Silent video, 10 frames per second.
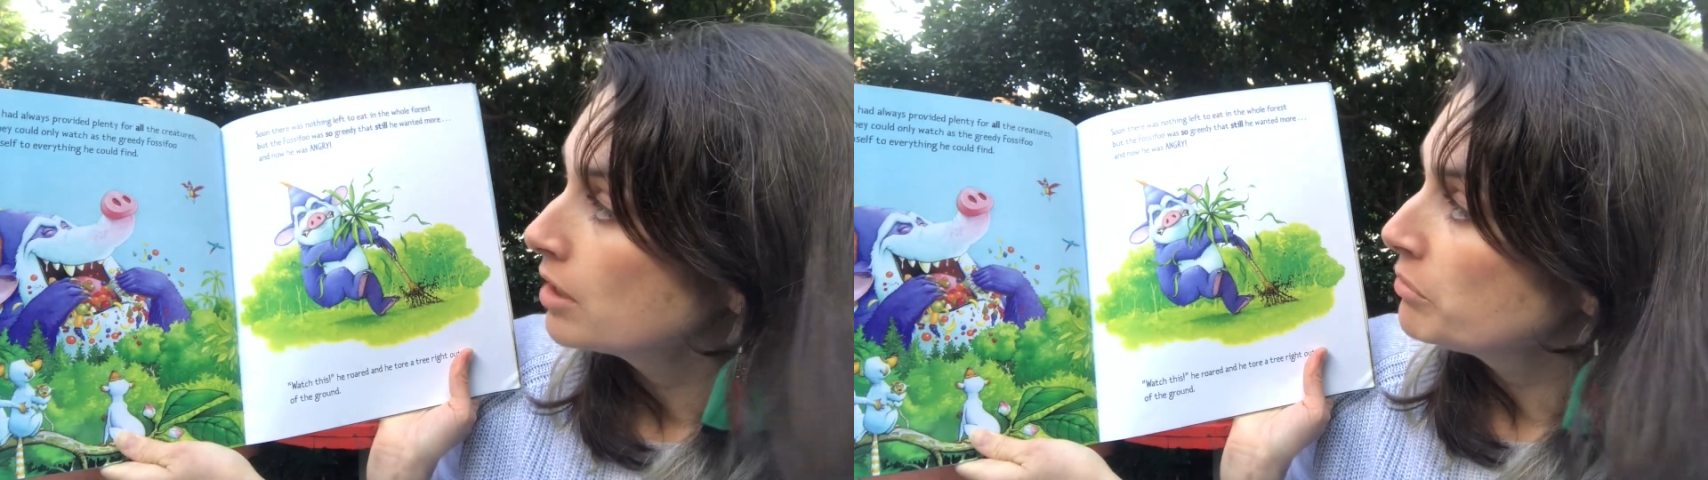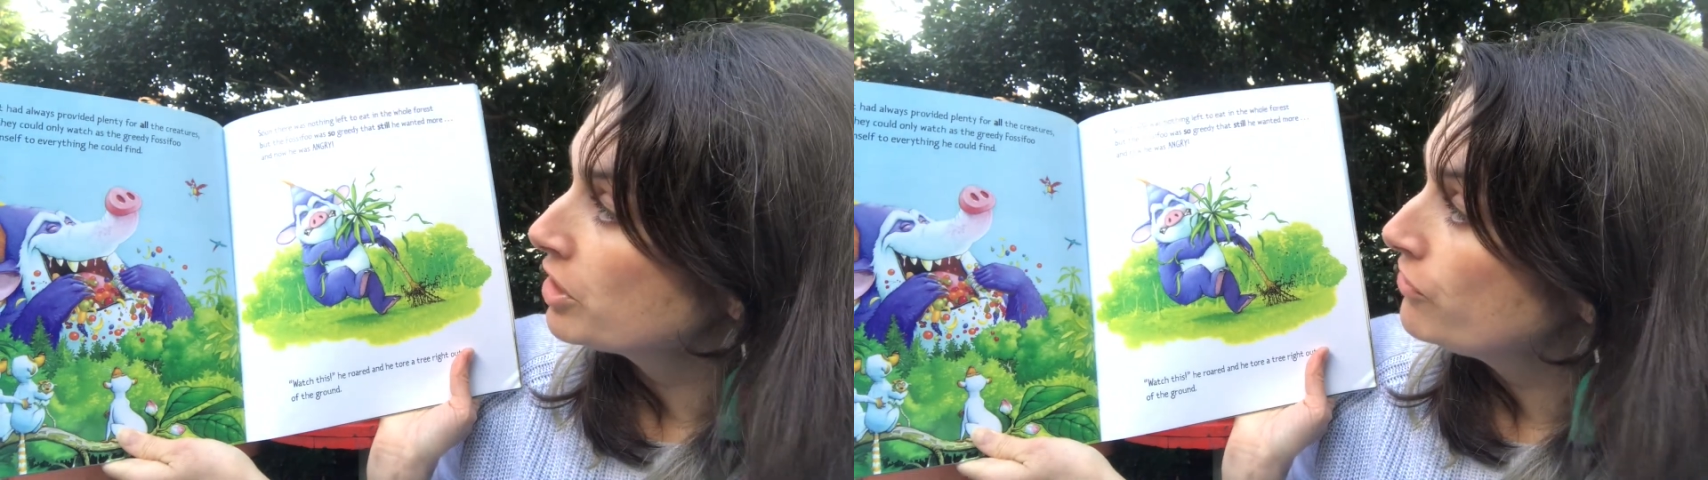
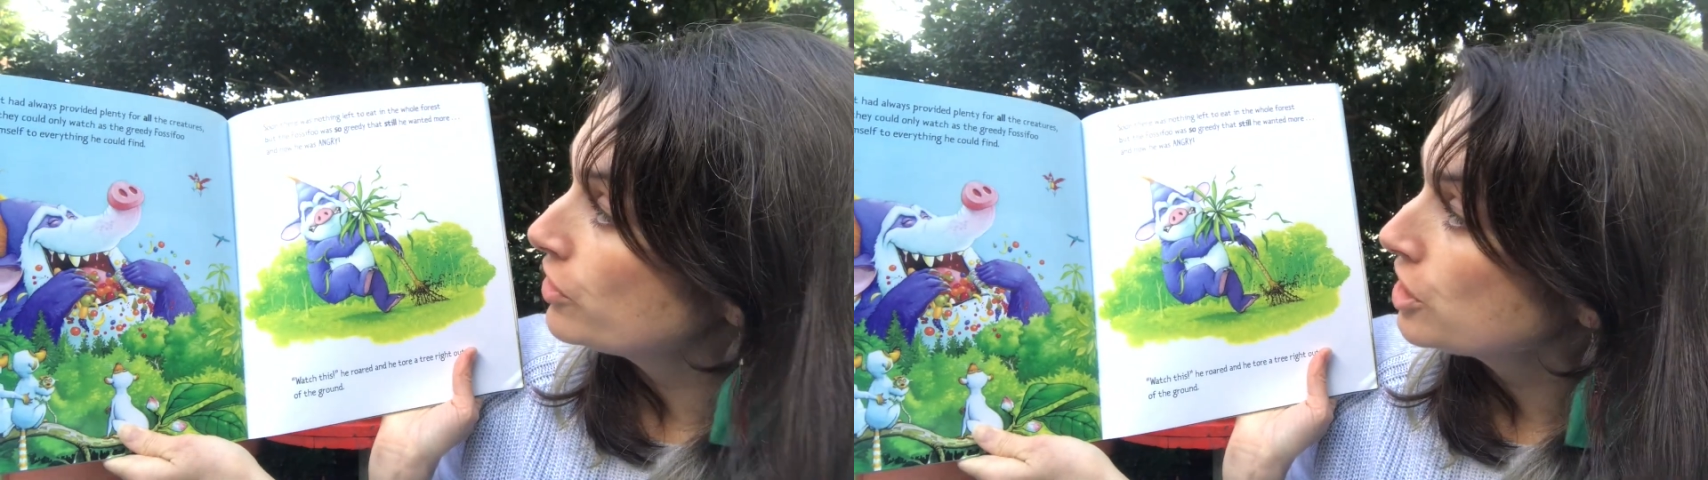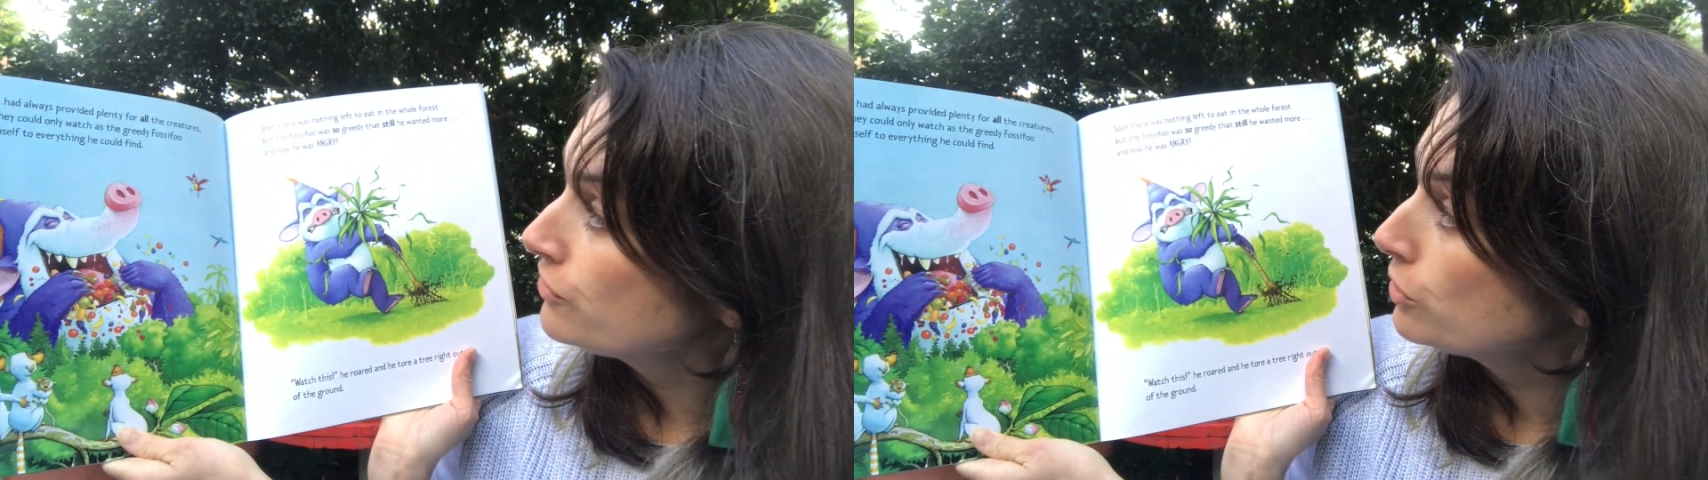but the
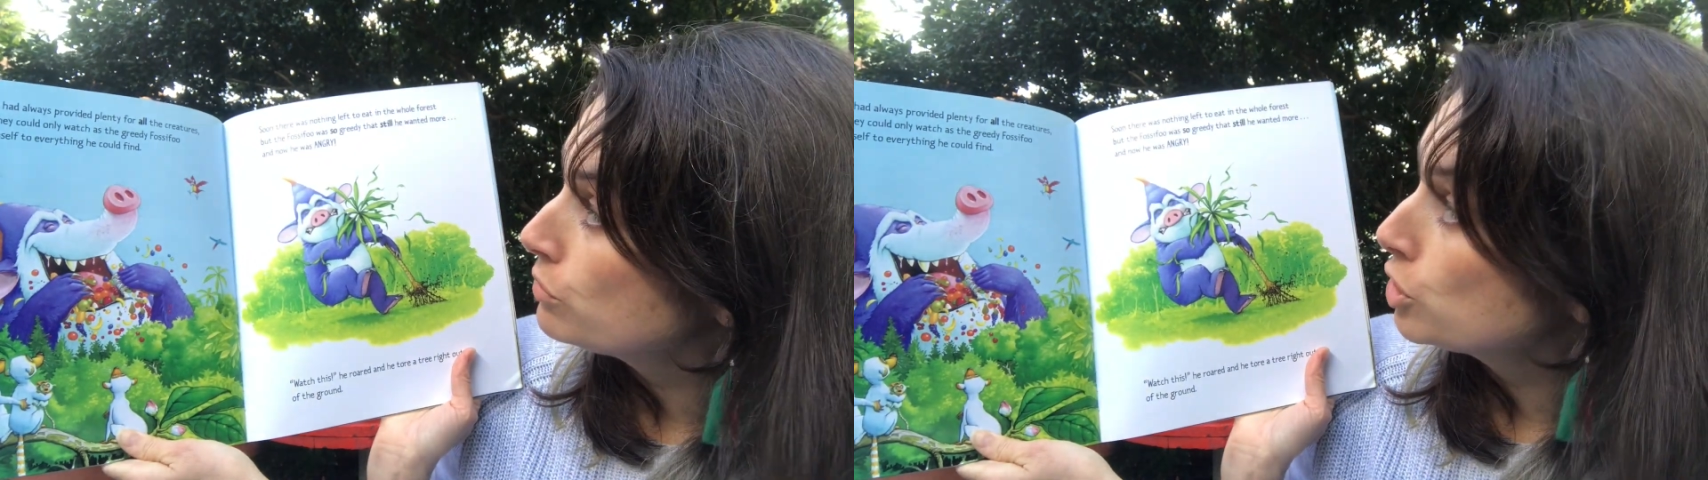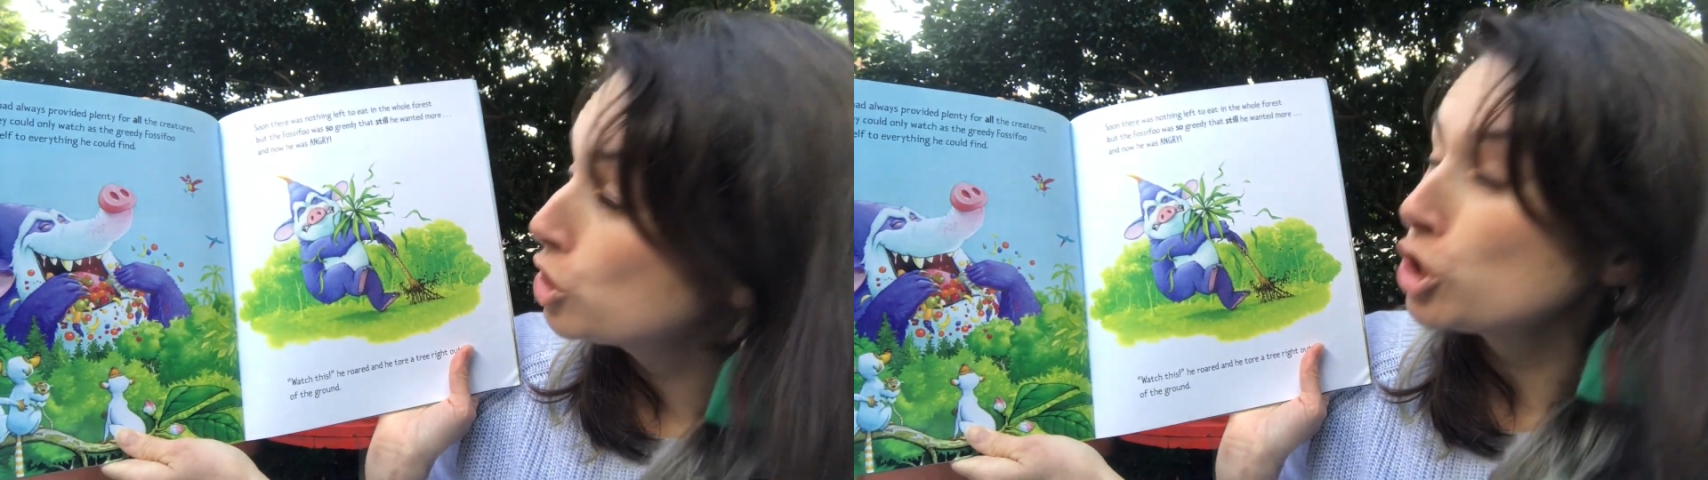Fossifoo
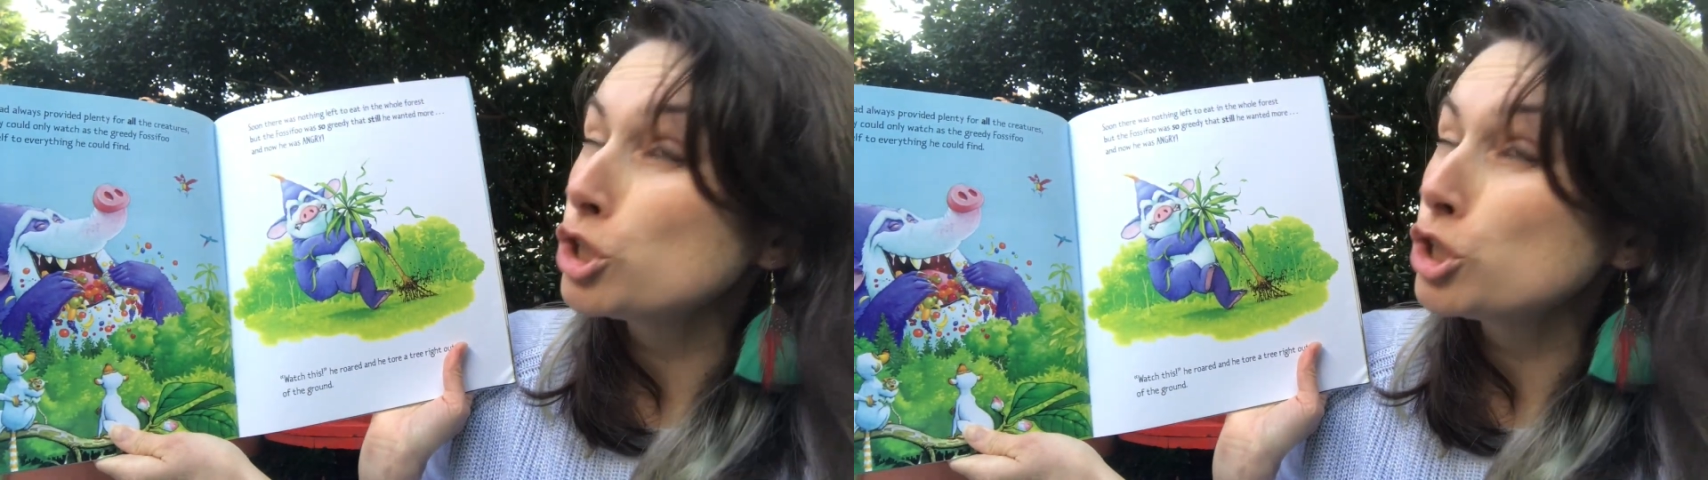was